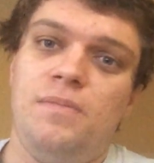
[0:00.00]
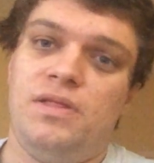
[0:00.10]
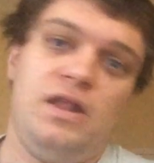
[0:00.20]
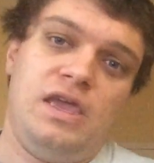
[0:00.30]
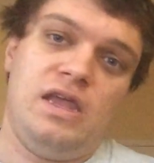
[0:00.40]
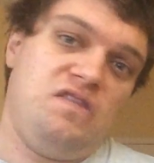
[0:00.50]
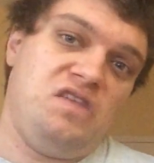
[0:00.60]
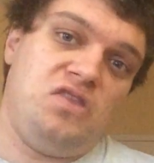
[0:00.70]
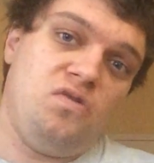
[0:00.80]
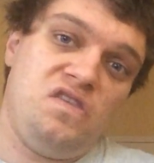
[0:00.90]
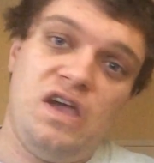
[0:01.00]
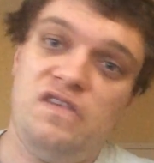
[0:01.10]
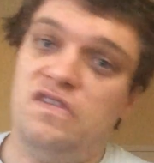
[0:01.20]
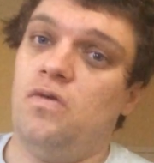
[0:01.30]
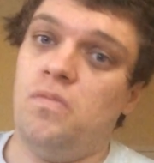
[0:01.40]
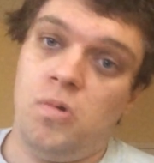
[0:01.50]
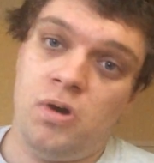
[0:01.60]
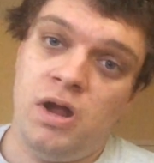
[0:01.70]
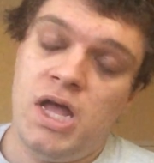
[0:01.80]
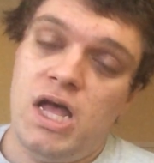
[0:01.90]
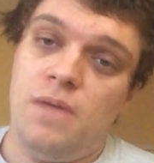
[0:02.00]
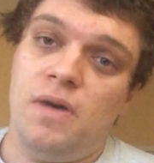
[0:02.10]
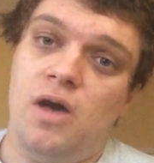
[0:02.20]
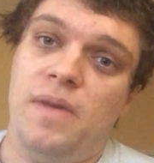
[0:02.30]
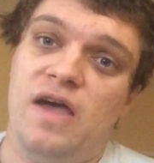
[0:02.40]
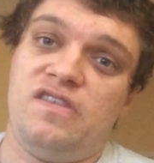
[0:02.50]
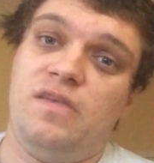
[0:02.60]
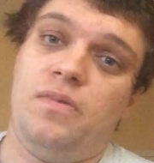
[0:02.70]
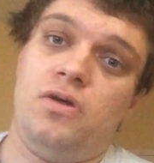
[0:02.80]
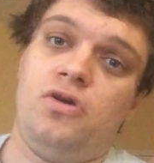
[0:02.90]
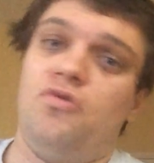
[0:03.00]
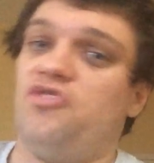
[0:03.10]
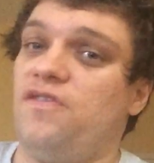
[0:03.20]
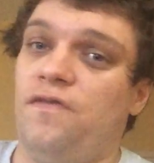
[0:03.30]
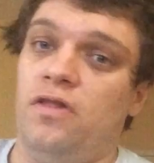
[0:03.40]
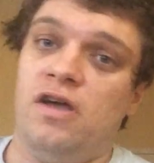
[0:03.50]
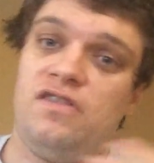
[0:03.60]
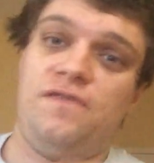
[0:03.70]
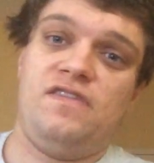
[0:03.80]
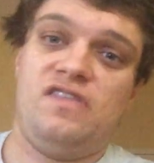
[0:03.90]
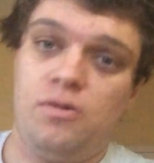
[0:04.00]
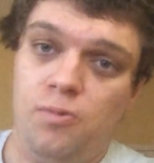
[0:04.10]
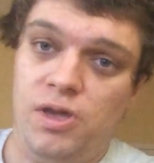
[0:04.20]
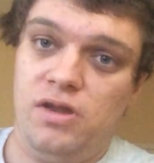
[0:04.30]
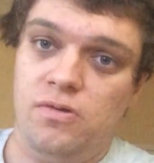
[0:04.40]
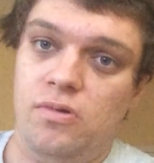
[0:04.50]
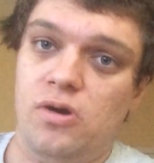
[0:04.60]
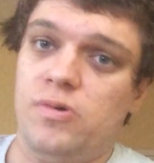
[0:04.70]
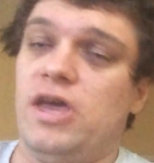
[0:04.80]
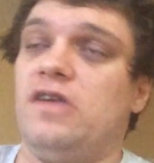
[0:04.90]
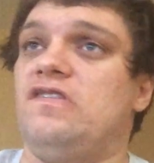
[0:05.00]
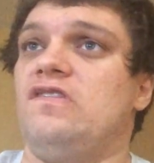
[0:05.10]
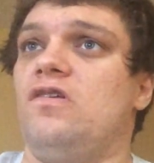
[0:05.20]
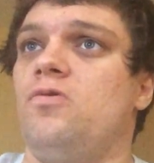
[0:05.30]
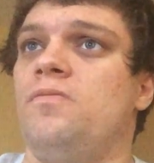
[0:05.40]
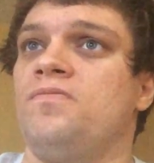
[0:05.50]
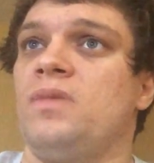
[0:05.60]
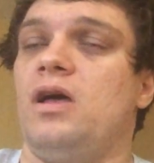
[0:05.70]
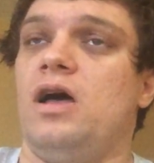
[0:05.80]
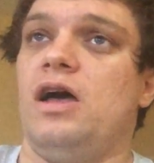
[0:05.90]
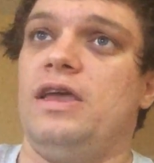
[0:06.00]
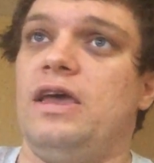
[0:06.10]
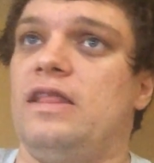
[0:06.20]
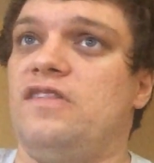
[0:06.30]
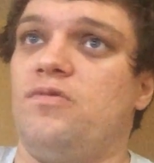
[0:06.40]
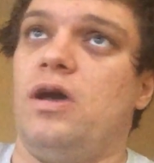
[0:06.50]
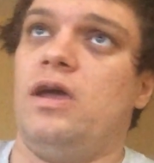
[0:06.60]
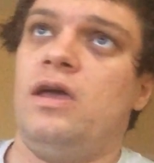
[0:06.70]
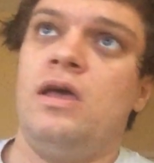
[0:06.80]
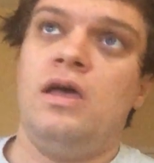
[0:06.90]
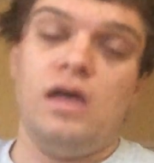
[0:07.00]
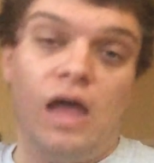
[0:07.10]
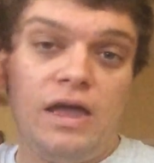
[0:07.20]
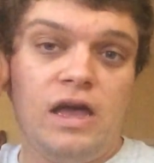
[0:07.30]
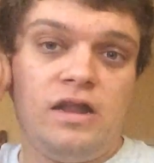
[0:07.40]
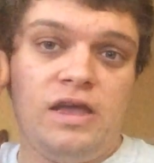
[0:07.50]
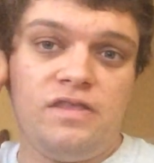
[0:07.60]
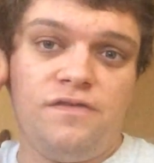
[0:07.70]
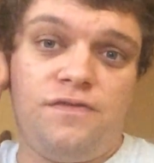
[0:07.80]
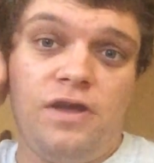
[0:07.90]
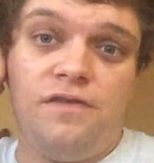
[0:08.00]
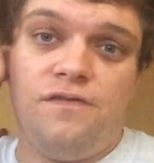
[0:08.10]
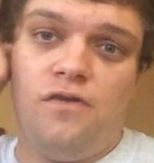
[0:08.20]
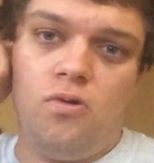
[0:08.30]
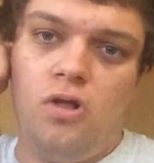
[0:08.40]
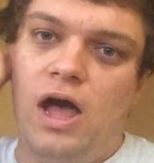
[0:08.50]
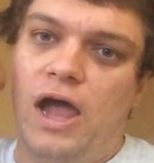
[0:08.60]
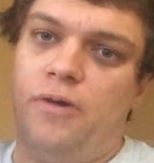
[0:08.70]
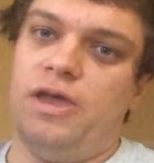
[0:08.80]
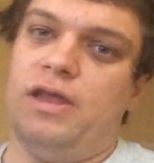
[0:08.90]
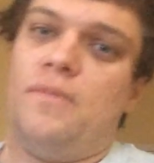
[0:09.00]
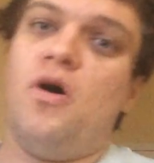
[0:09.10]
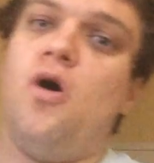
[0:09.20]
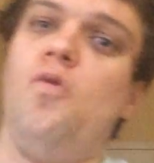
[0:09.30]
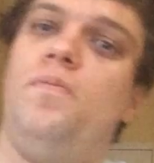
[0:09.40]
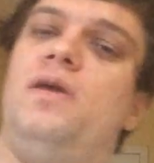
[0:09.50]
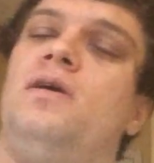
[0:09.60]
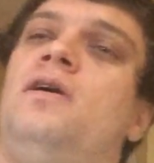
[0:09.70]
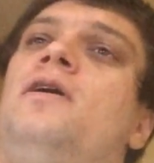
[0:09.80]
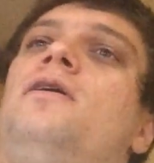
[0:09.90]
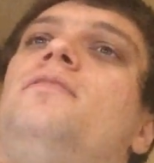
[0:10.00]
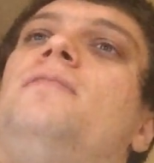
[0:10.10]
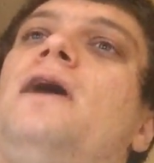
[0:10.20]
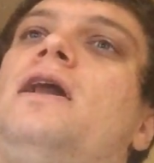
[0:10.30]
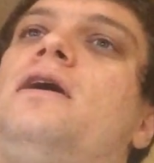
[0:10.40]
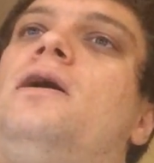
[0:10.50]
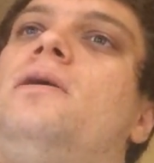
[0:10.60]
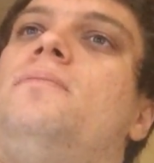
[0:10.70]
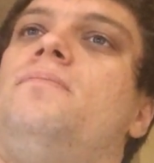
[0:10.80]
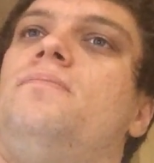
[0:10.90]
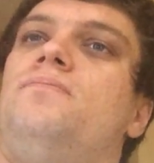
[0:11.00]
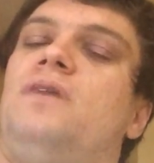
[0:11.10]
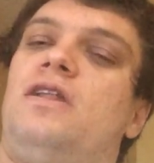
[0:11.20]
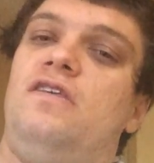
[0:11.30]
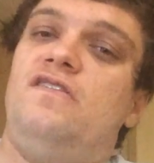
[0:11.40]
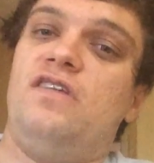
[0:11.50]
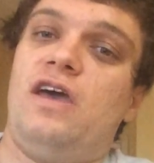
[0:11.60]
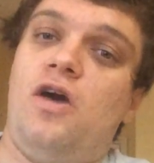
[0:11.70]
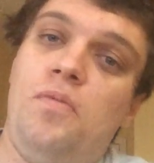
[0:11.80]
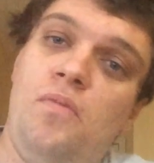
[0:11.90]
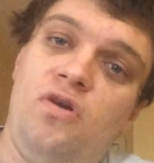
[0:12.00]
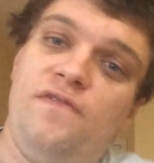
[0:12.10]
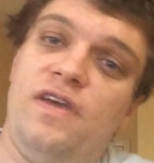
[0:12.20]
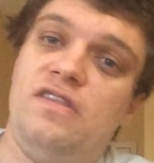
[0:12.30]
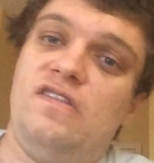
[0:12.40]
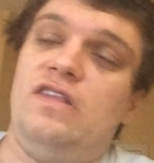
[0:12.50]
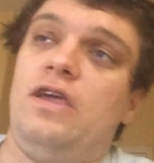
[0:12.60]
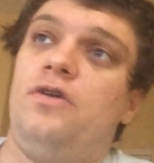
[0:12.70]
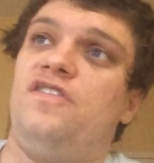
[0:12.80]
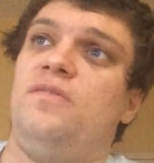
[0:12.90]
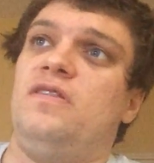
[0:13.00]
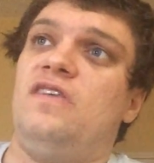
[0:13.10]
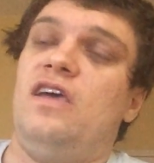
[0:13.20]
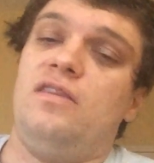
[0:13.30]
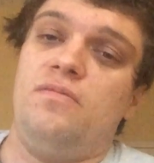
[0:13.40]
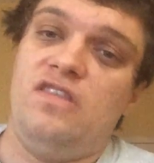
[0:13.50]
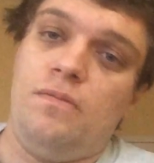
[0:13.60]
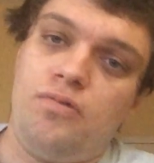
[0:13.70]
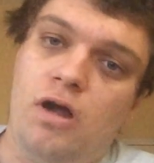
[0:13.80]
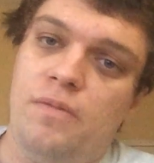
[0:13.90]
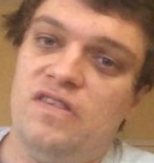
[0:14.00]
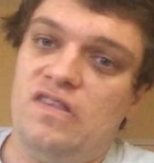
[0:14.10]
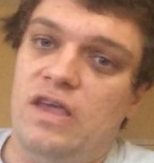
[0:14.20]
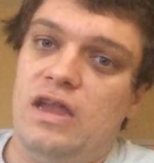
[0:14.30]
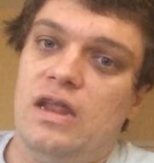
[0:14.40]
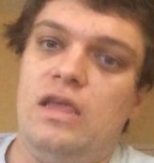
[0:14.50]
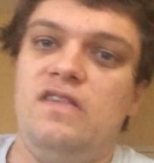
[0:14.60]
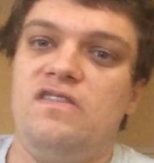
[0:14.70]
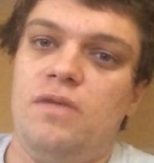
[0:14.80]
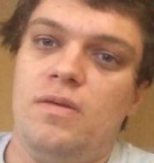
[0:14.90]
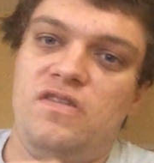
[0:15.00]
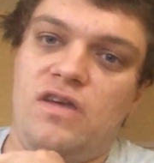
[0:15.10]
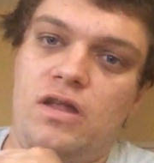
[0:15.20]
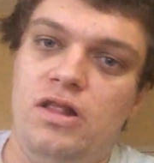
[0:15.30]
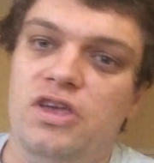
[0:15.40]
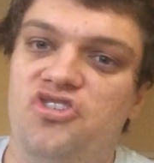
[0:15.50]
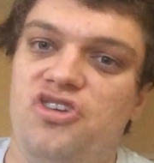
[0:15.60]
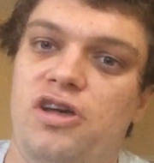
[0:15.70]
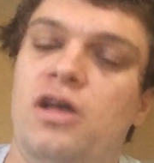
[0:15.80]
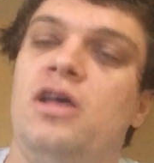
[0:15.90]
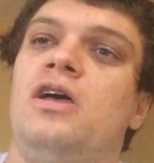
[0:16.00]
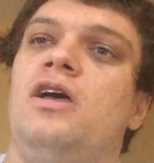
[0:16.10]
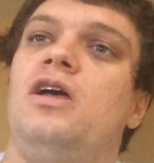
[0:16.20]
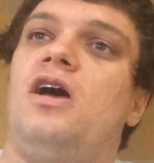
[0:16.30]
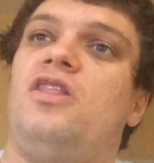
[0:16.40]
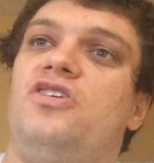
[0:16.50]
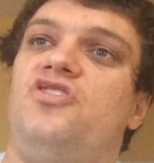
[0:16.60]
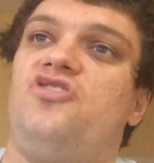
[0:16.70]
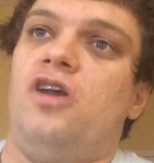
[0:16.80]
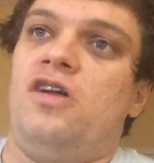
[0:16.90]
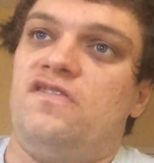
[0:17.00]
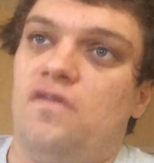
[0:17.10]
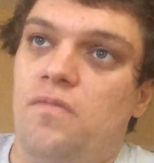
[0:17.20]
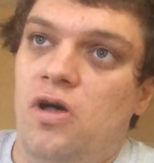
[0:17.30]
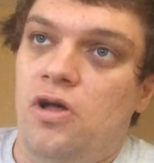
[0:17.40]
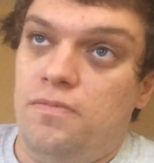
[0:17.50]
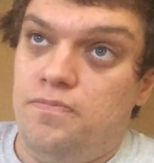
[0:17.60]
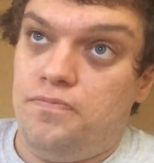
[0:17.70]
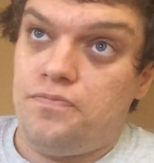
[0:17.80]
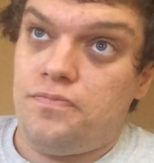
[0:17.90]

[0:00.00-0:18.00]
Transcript: But then again, it's like those guys know more about basketball and coaching philosophies than we do. Okay, so uh, yeah, that's why I kind of like the Frank Vogel hiring. And I'm hoping that. Uh, that he's going to help motivate this Lakers team and take them to the promised land, and he's going to be able to unleash uh, unleash Lonzo Ball.